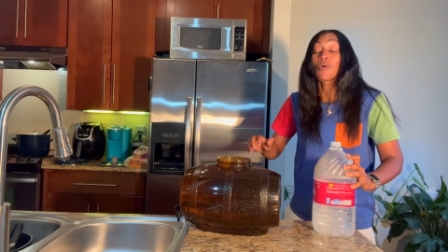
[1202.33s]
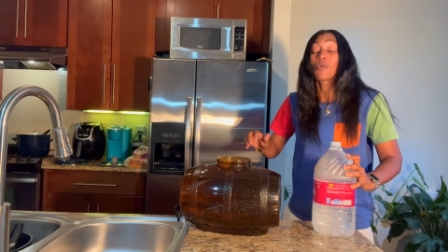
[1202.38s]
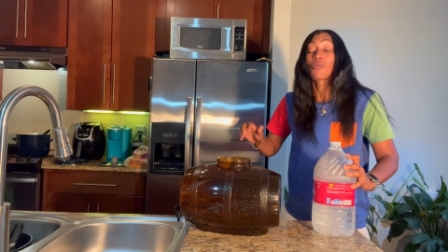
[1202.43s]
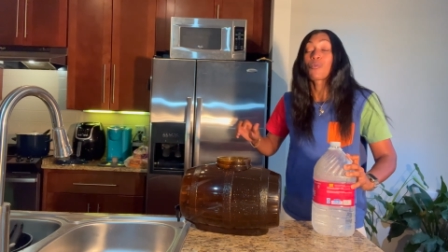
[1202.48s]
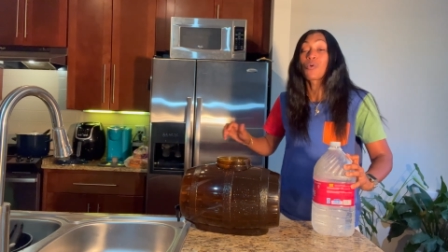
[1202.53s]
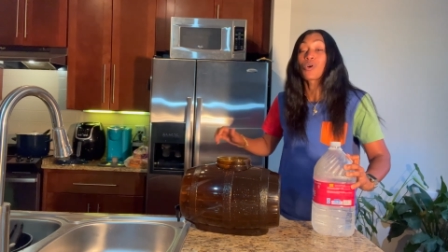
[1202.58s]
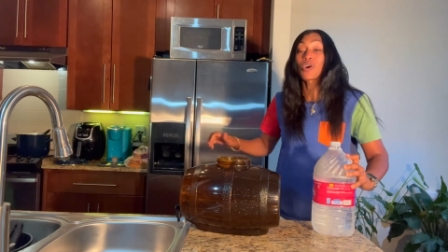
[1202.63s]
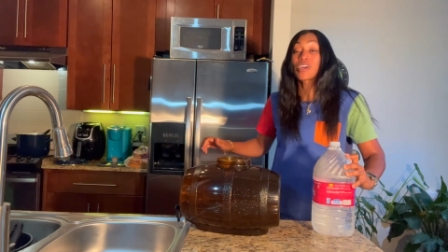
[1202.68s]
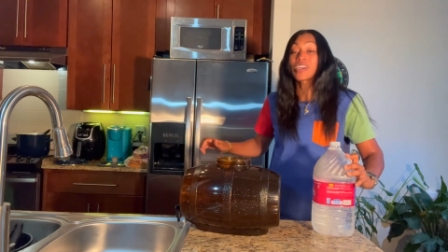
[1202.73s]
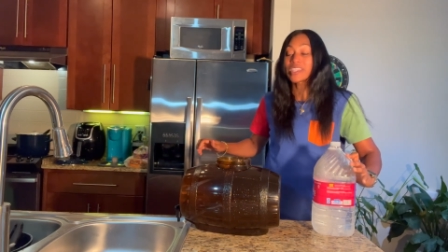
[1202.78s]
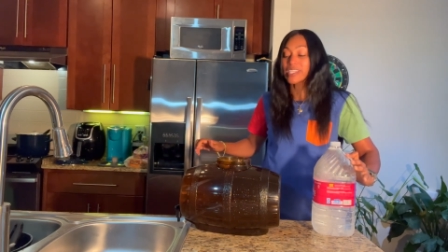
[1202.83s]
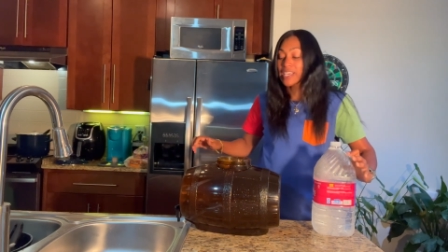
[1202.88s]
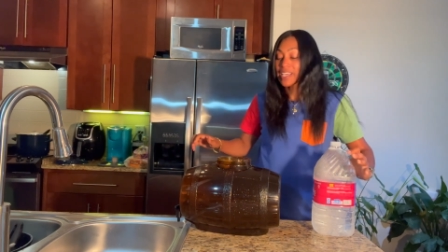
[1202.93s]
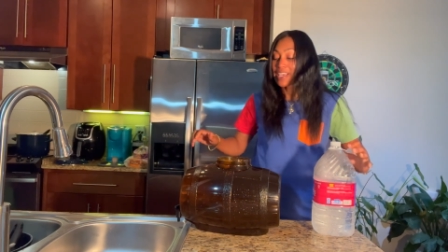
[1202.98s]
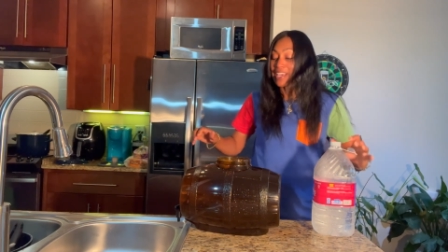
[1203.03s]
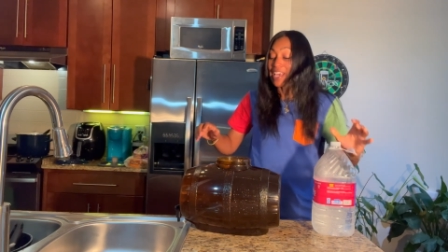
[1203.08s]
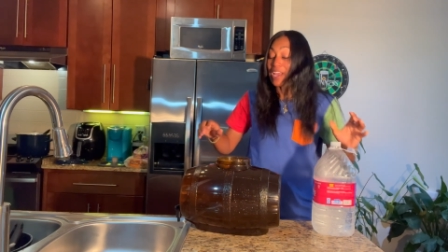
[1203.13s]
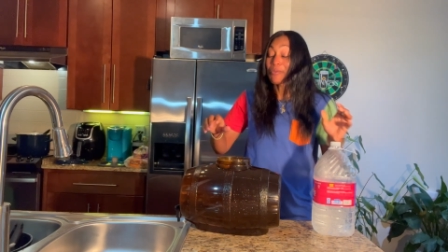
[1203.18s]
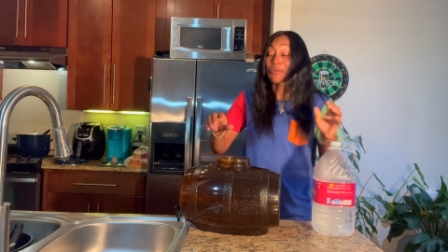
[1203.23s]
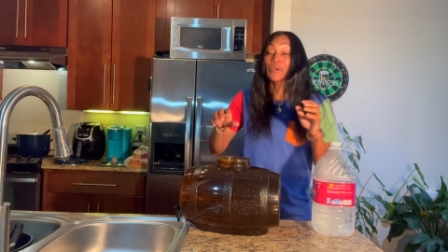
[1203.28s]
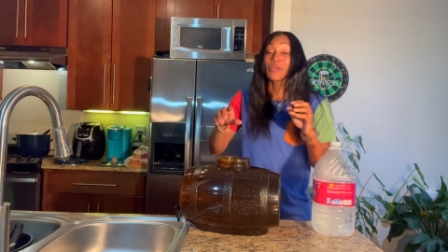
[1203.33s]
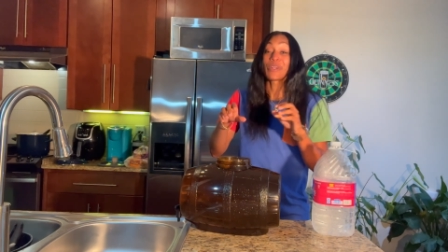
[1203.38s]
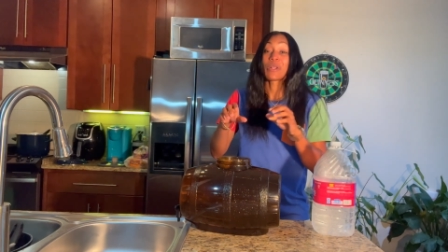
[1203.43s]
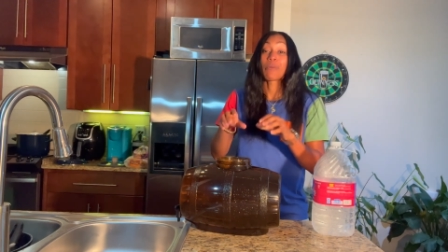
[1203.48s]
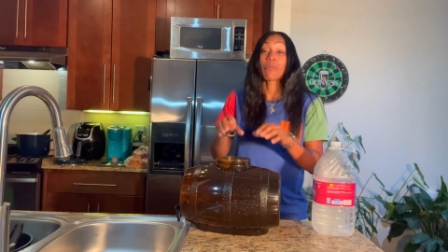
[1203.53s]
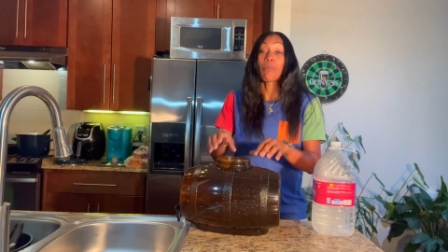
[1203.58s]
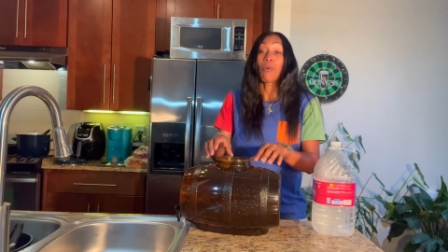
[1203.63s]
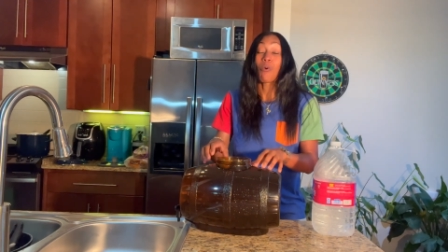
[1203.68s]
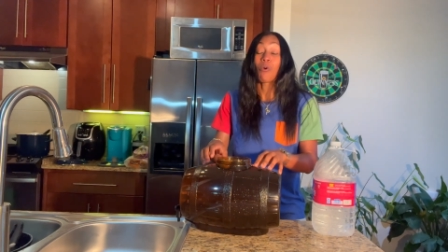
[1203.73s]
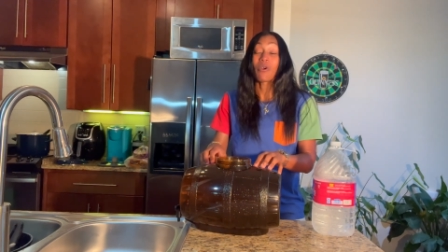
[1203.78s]
wort and we're gonna
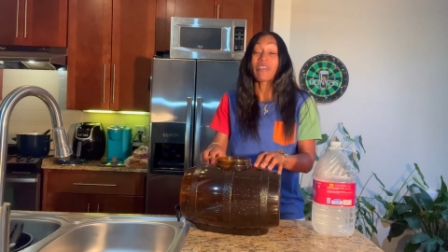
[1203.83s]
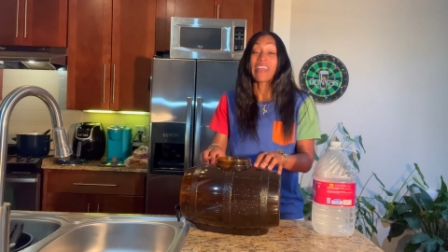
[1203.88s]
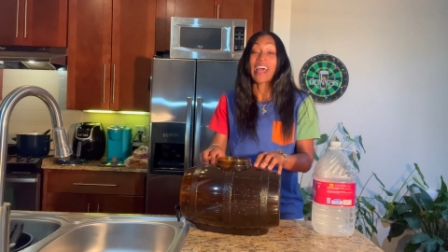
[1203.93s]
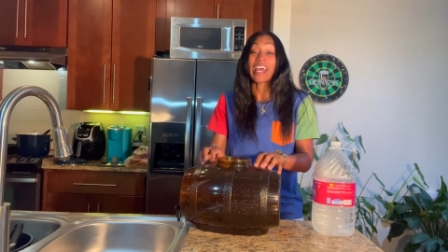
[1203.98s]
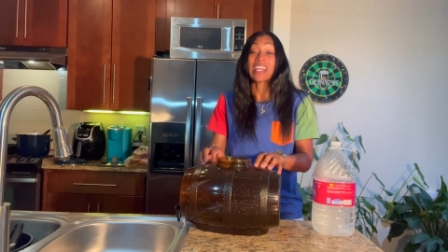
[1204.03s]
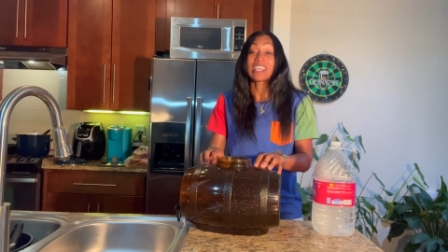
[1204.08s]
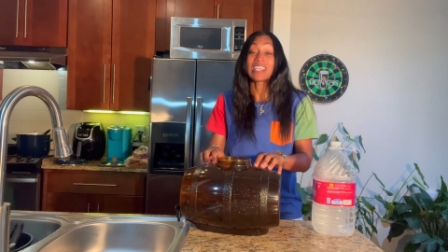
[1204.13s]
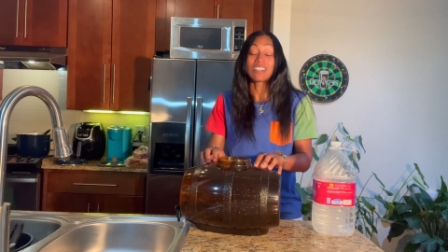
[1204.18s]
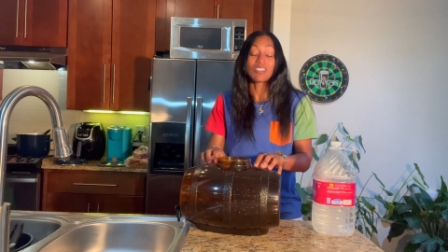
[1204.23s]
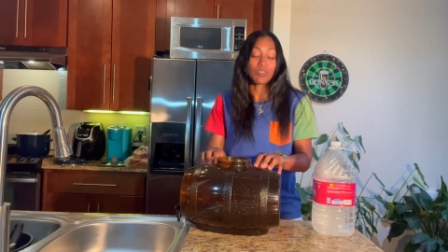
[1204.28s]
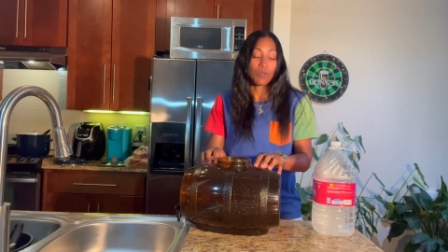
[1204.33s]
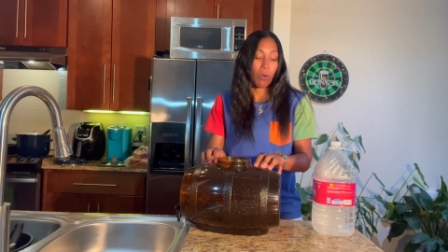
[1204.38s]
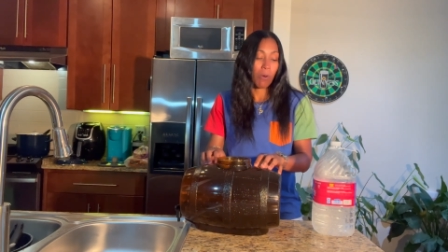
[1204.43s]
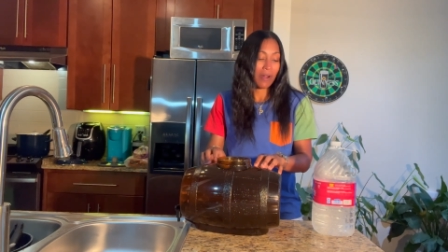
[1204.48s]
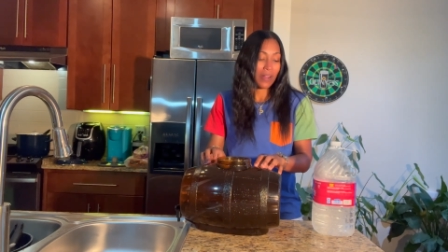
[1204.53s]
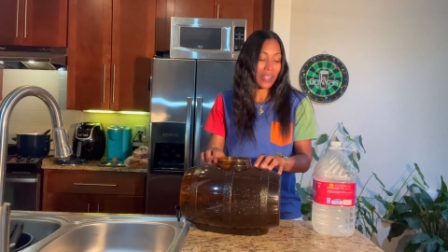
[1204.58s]
pour that into our